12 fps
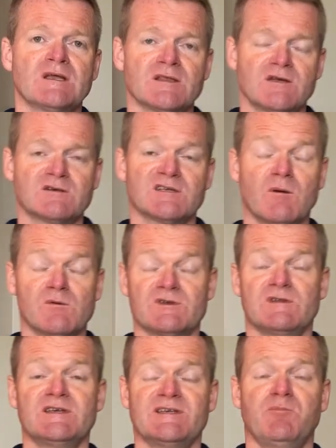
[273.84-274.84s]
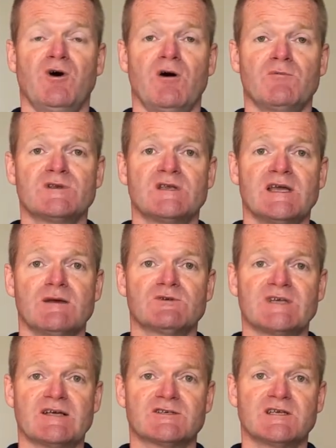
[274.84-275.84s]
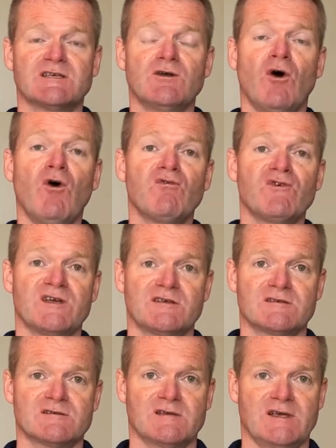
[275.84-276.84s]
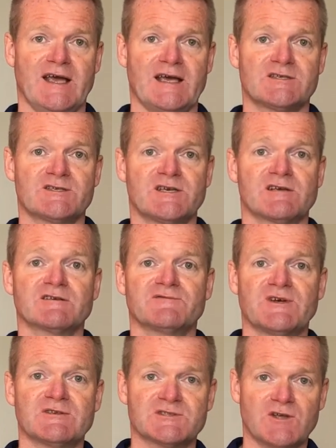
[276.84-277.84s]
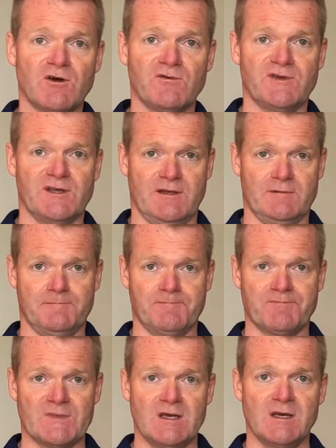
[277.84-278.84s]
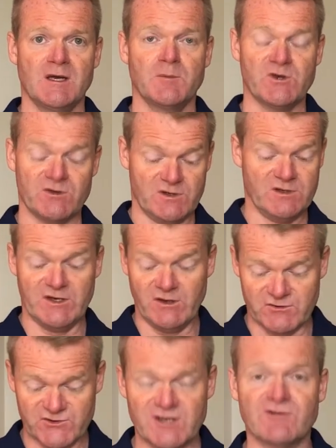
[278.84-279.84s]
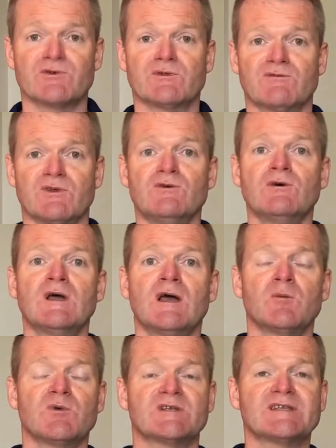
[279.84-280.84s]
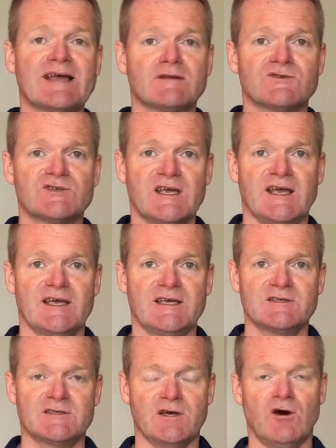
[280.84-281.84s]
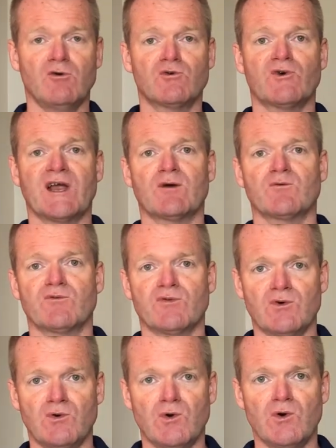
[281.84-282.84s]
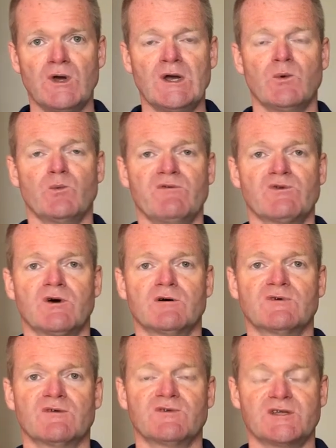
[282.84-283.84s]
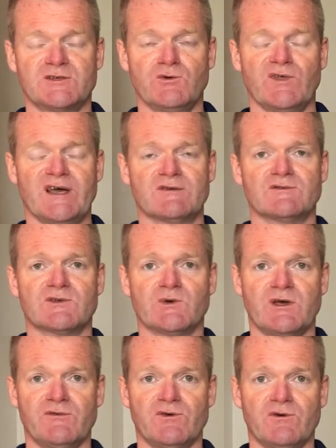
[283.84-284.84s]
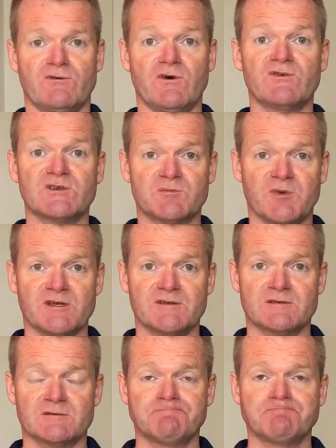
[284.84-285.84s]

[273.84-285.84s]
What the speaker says: The last time I was in this apartment, it was actually an office. It had 6 of our staff in it. Because you can't see through the floor, but downstairs, the whole ground floor, we've got roughly 2,000 square foot of office space.